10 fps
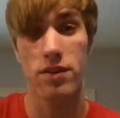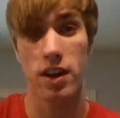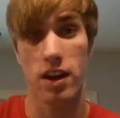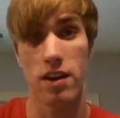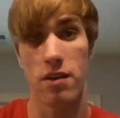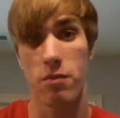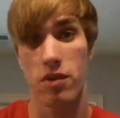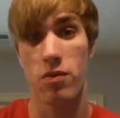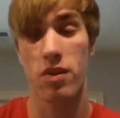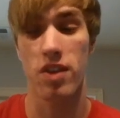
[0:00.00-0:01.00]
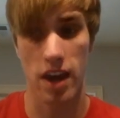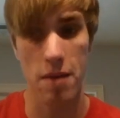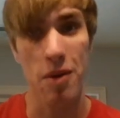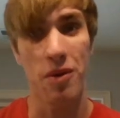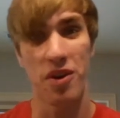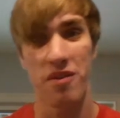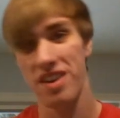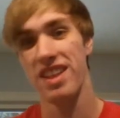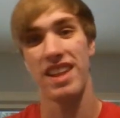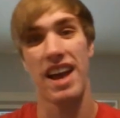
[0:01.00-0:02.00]
Tan, which was the game I went
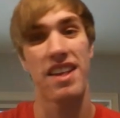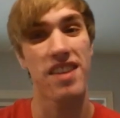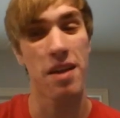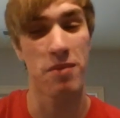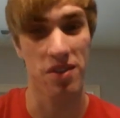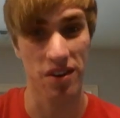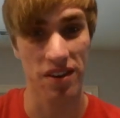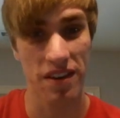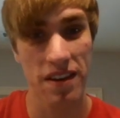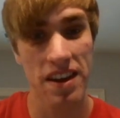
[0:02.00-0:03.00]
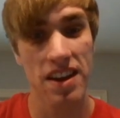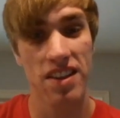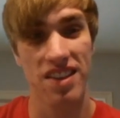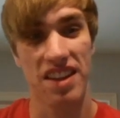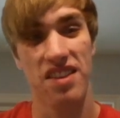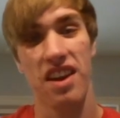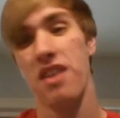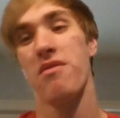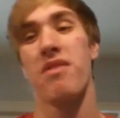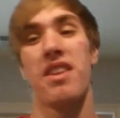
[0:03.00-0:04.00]
over in the last episode. So that's
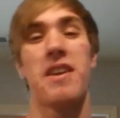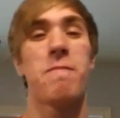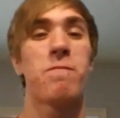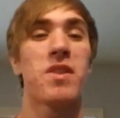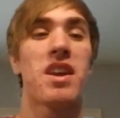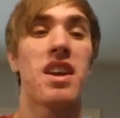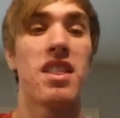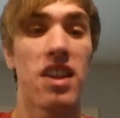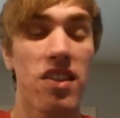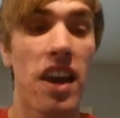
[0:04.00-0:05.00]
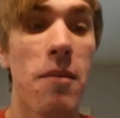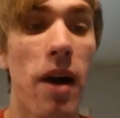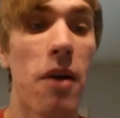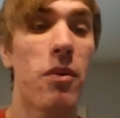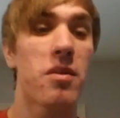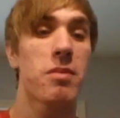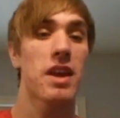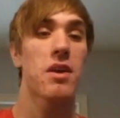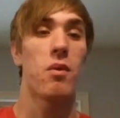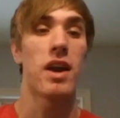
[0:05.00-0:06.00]
kind of funny. This game I was
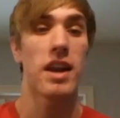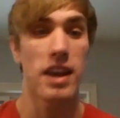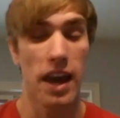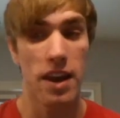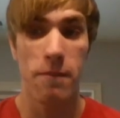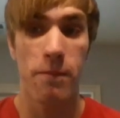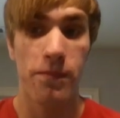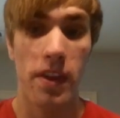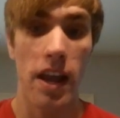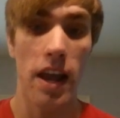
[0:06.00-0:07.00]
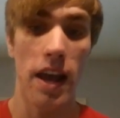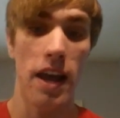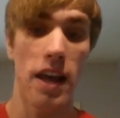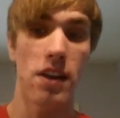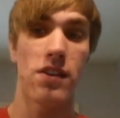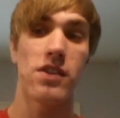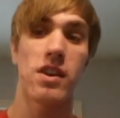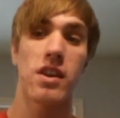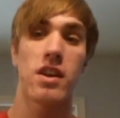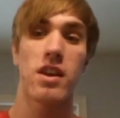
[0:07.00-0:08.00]
playing white again, and
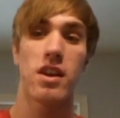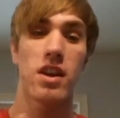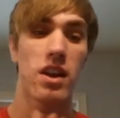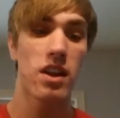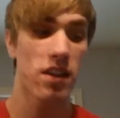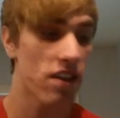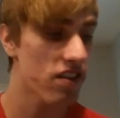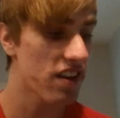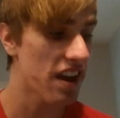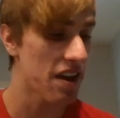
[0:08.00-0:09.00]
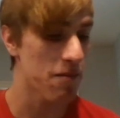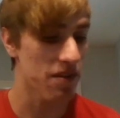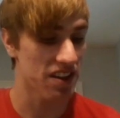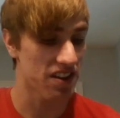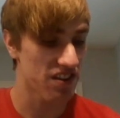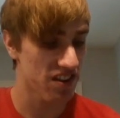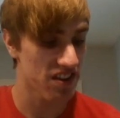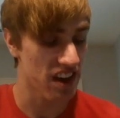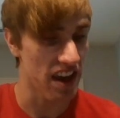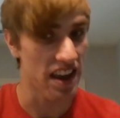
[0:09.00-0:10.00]
this game, let's
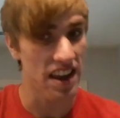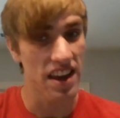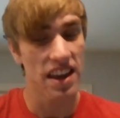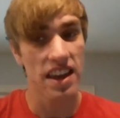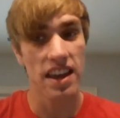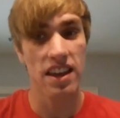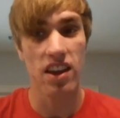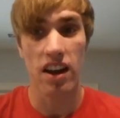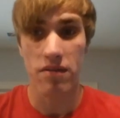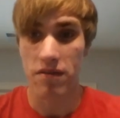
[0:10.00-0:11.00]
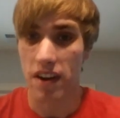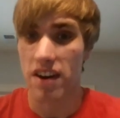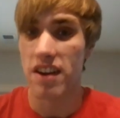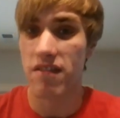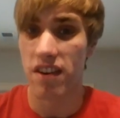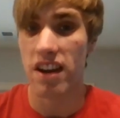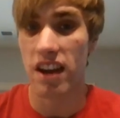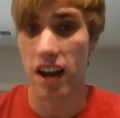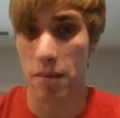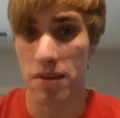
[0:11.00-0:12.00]
just say, it got very, very
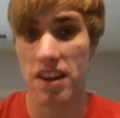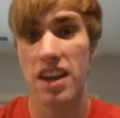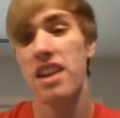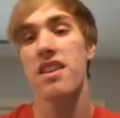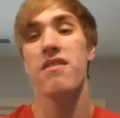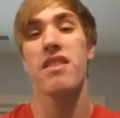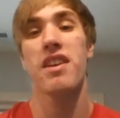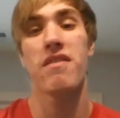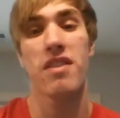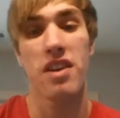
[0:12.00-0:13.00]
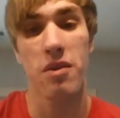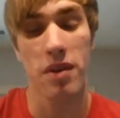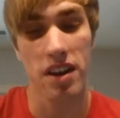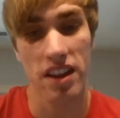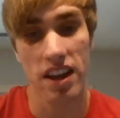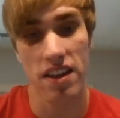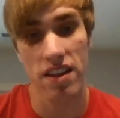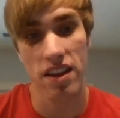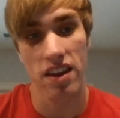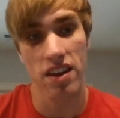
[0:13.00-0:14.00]
complicated very, very quickly, I
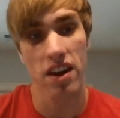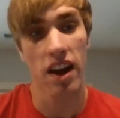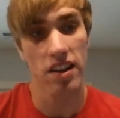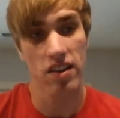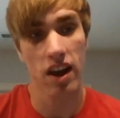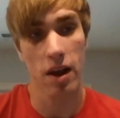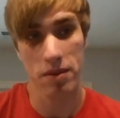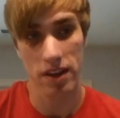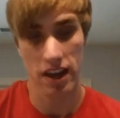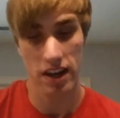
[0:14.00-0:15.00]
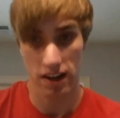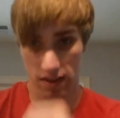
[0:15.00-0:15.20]
think. Not as complicated